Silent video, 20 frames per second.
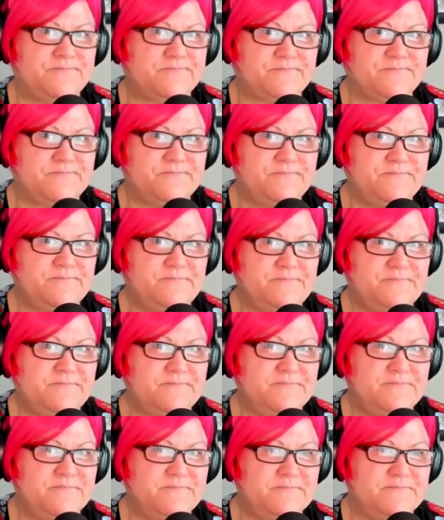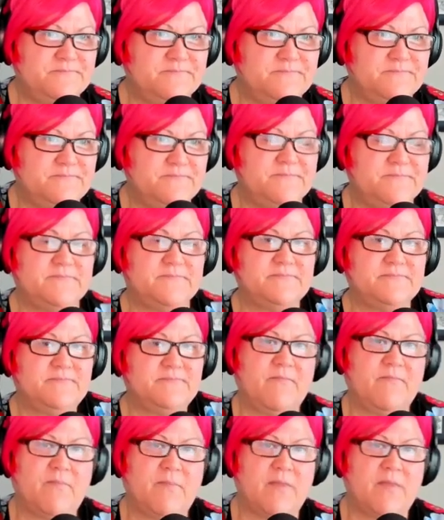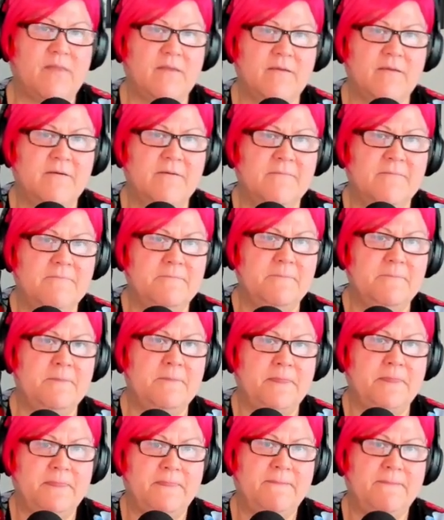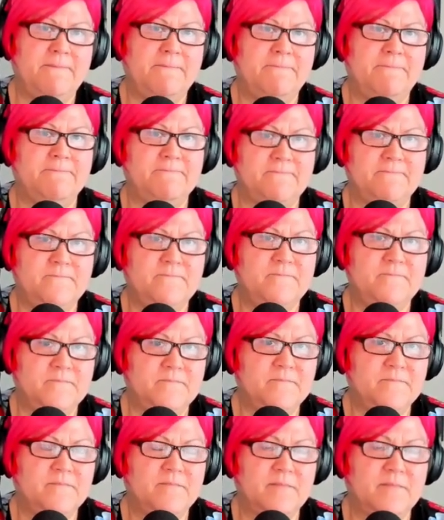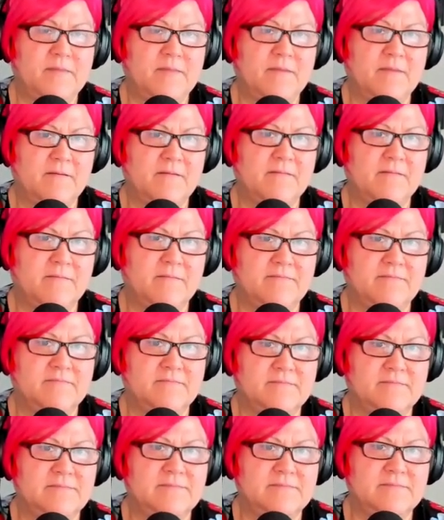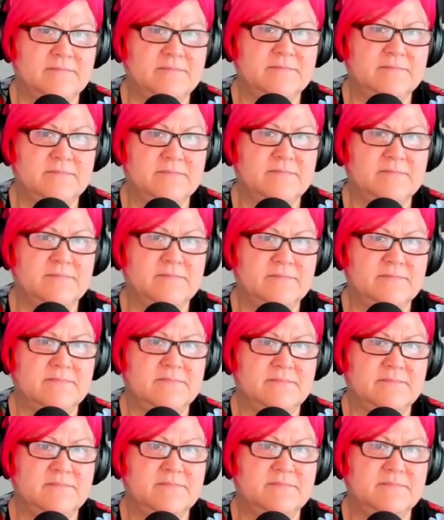The person shown says nothing.